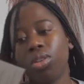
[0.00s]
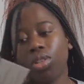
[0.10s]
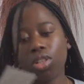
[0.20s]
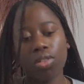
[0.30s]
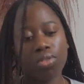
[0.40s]
a whole
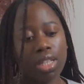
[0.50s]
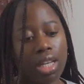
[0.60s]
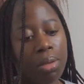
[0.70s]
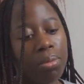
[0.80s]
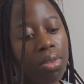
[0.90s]
lot of
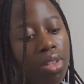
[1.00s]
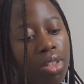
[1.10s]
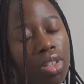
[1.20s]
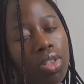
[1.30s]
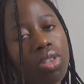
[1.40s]
time,
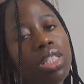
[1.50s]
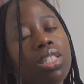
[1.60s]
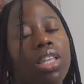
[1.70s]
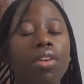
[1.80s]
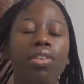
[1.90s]
you know,
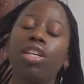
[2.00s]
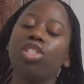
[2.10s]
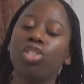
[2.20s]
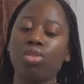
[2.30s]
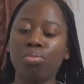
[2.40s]
staring
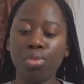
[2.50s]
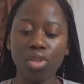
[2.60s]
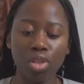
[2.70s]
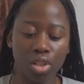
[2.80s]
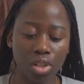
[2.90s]
at your
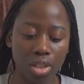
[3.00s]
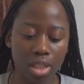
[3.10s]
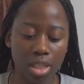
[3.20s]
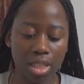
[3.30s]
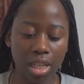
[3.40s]
computer and
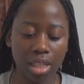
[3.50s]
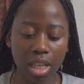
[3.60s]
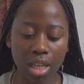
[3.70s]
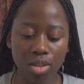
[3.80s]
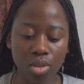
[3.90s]
things like
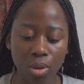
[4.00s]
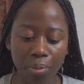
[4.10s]
that. So